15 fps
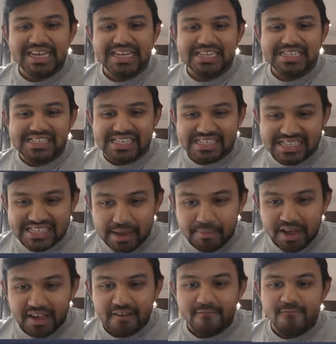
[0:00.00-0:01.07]

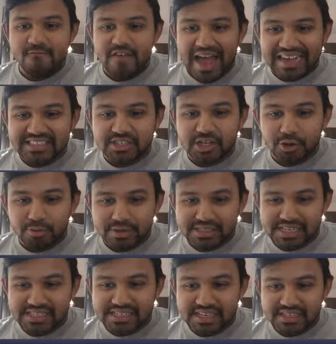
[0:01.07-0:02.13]
systemic vascular
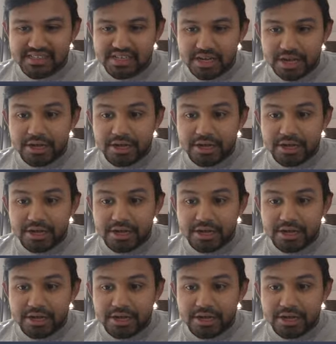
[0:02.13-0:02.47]
resistance